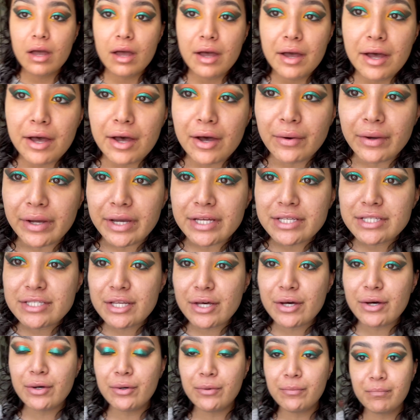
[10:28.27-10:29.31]
Okay,
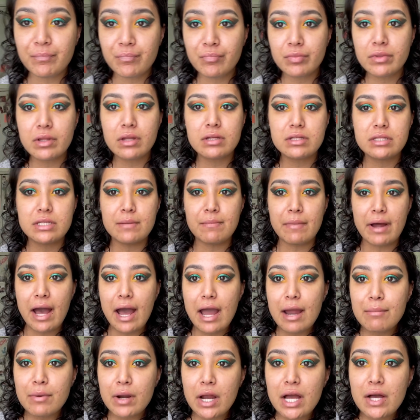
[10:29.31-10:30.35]
so did my
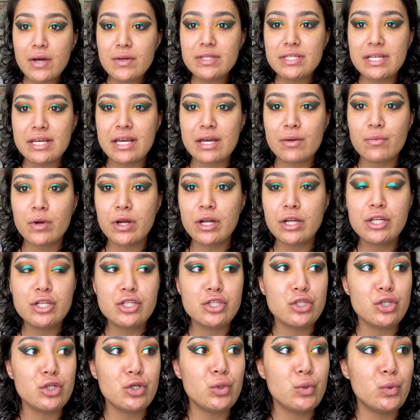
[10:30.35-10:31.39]
eyebrows and we're gonna
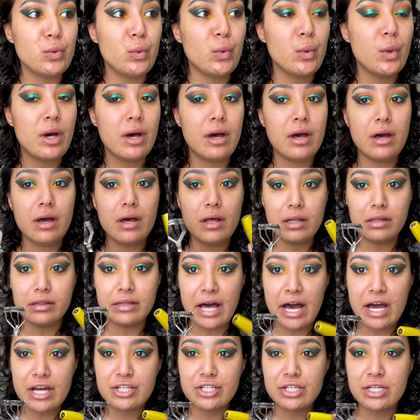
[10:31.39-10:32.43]
do
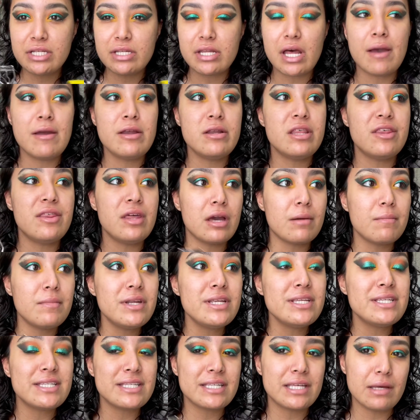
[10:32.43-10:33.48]
lashes. I think I'm
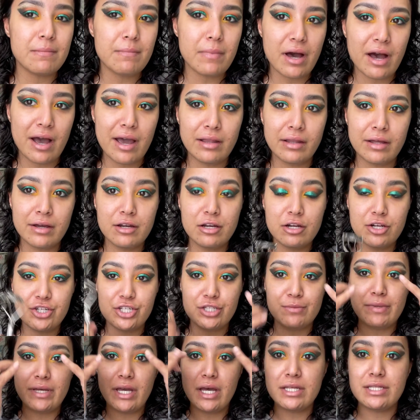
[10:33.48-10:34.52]
gonna skip eyeliner just
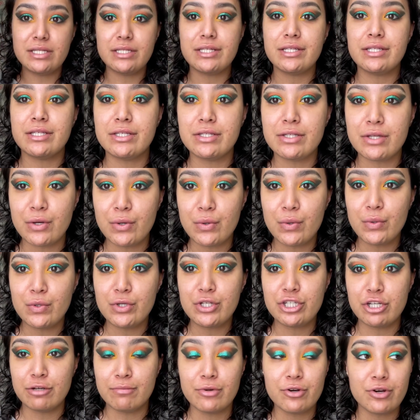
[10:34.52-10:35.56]
because this is so
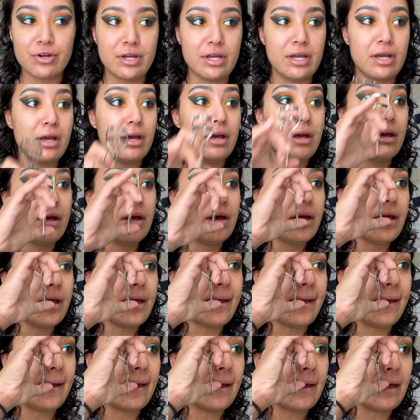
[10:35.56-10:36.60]
shimmery,
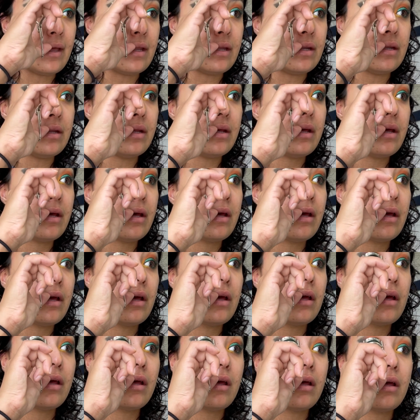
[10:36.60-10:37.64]
and
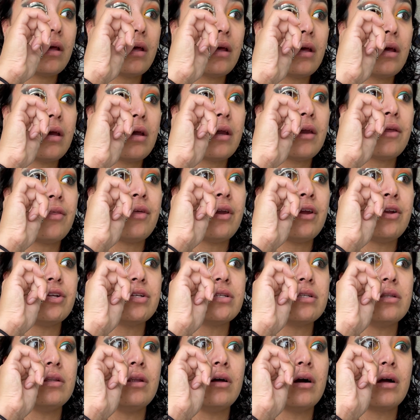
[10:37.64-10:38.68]
I think
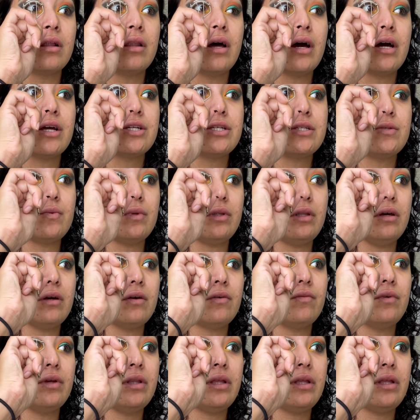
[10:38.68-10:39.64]
just long lashes will look really